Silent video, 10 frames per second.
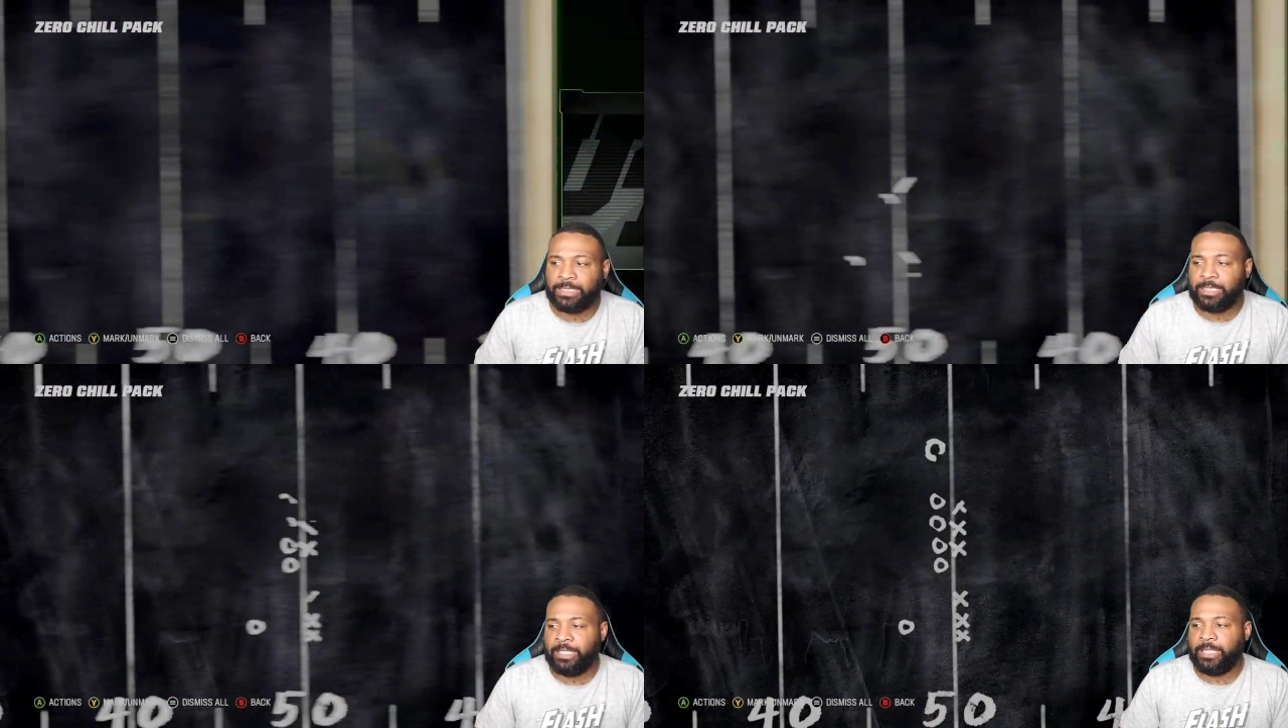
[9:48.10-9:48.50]

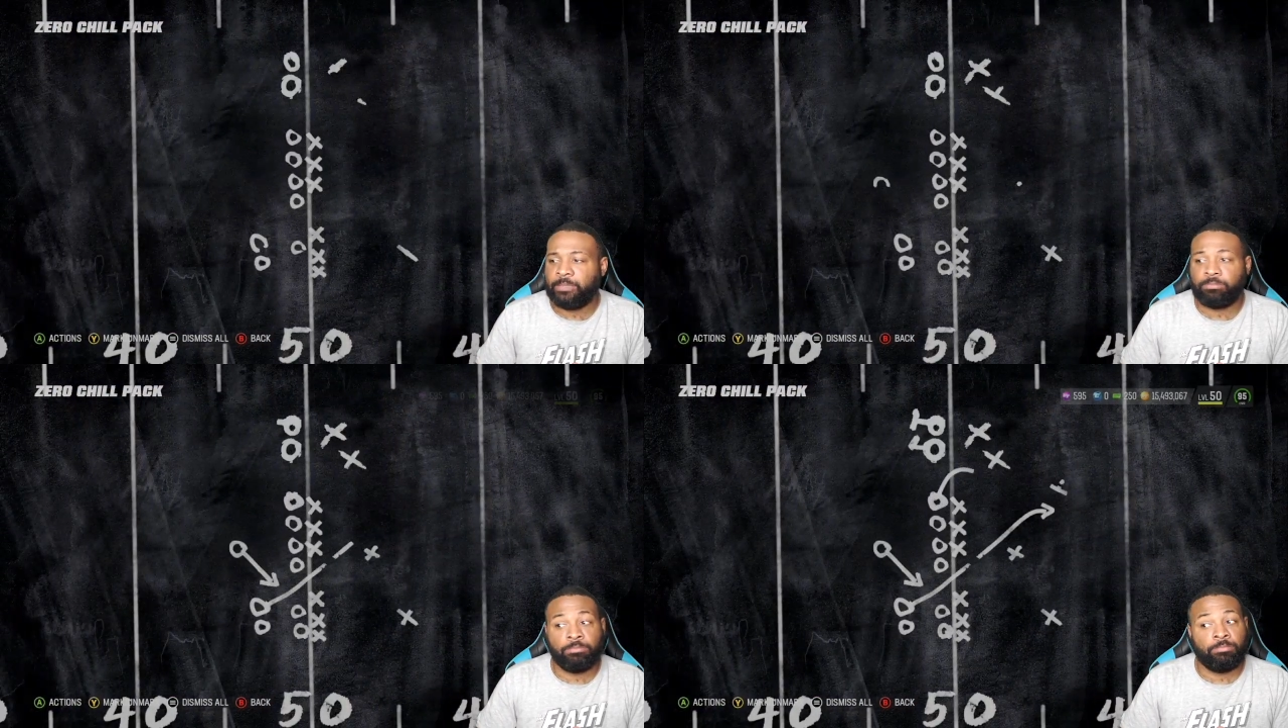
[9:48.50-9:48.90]
at the
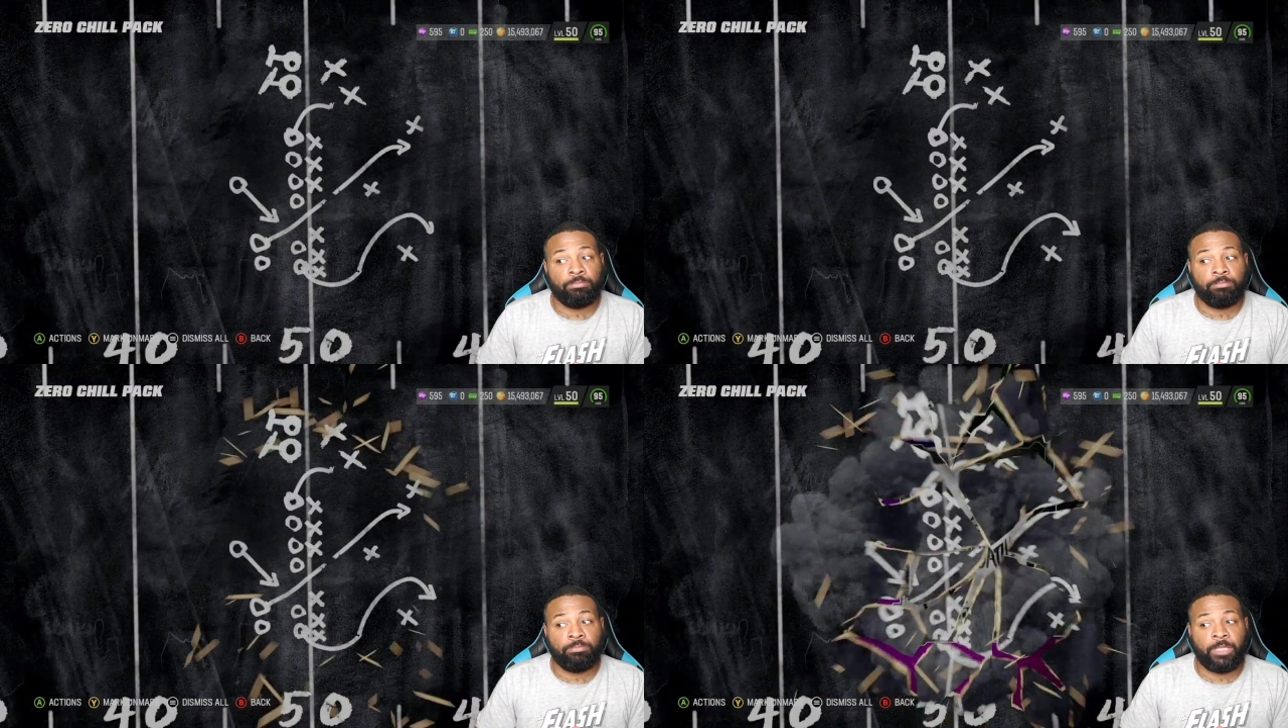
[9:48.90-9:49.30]
end,
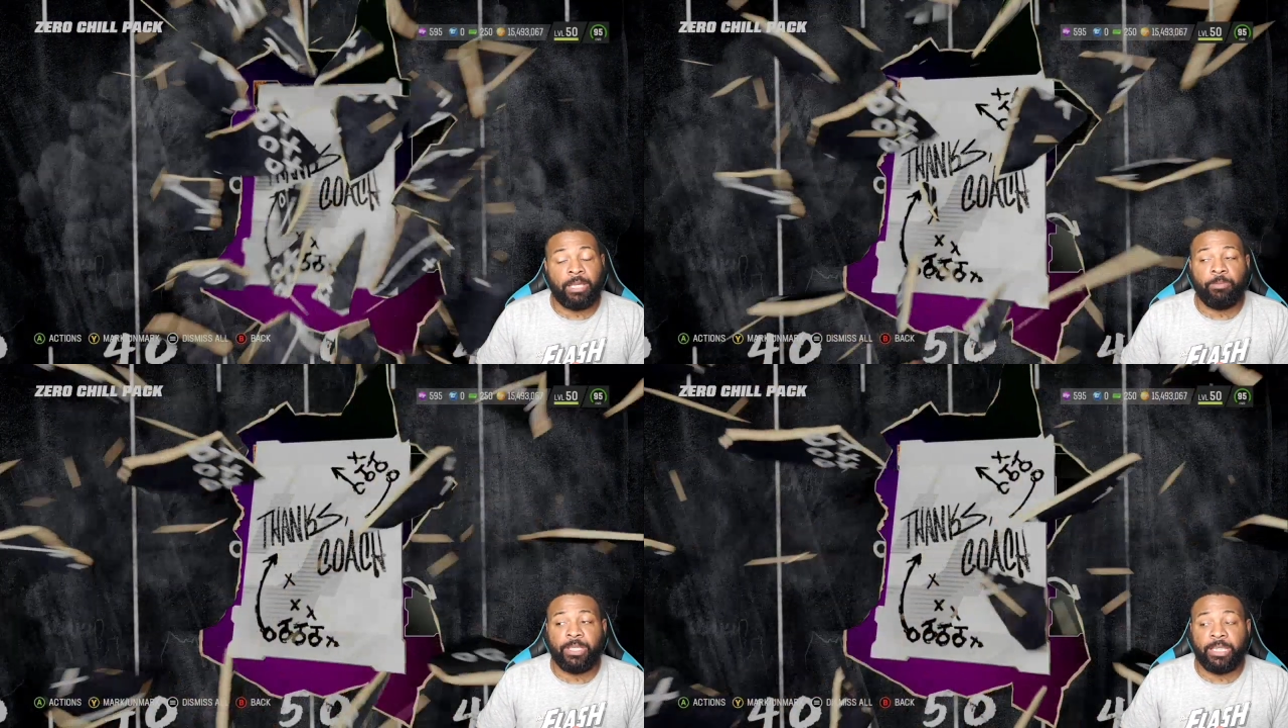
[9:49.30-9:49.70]

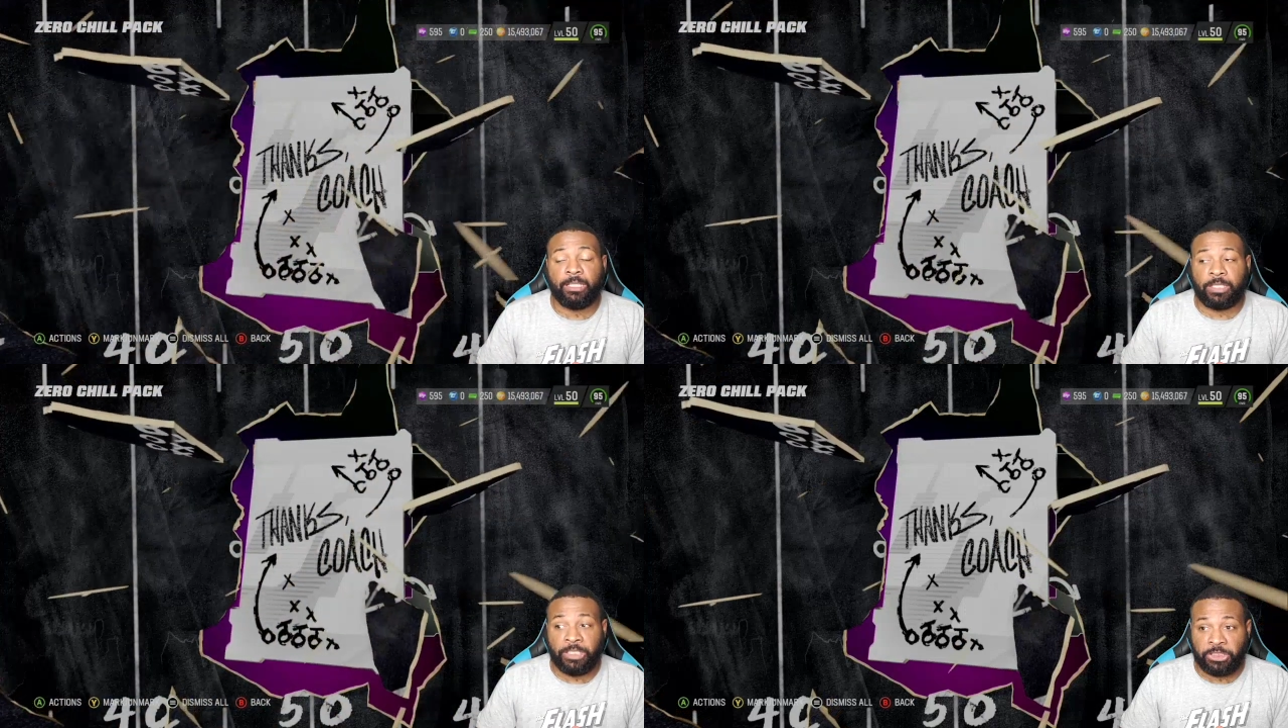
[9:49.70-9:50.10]
can we get
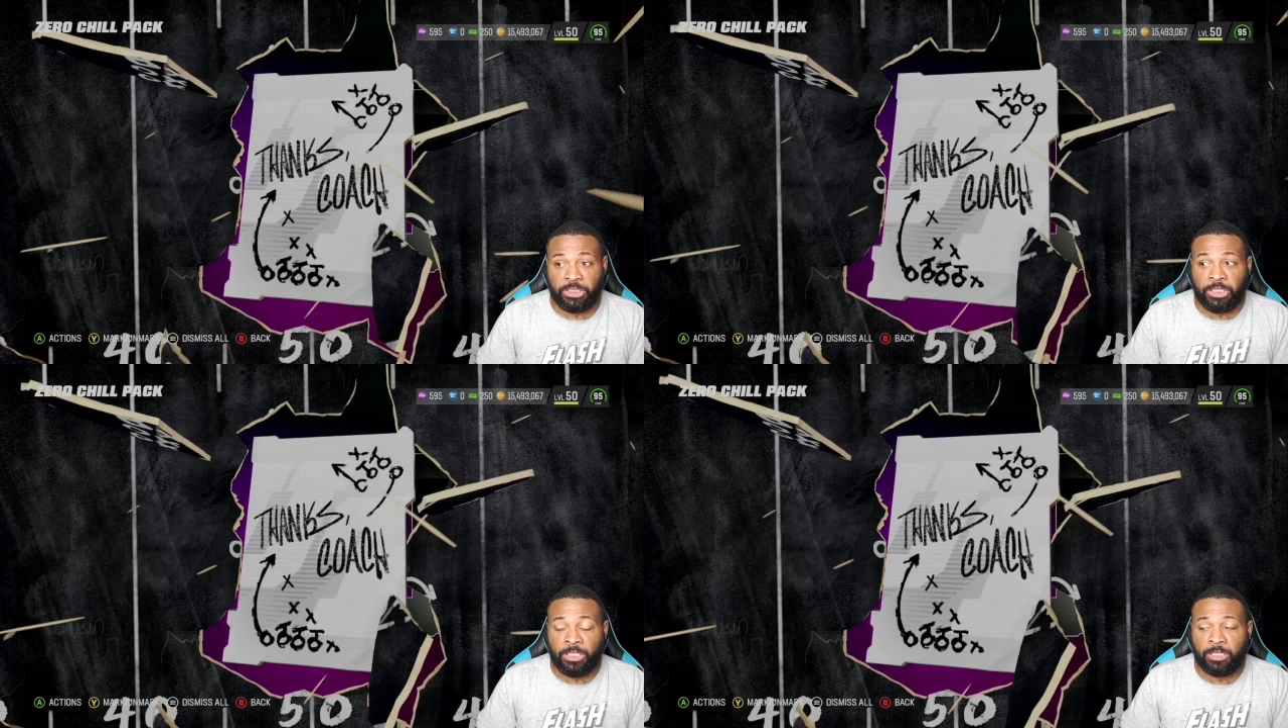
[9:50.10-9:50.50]

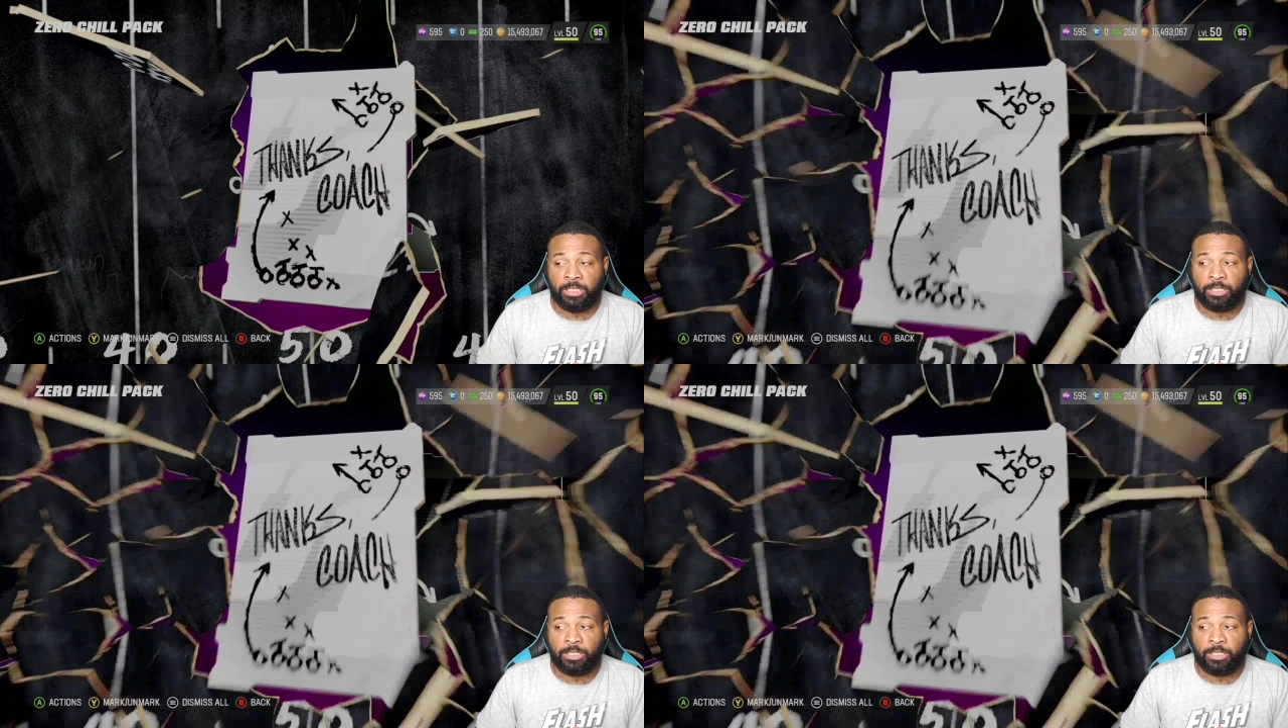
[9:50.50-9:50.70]
glitchy?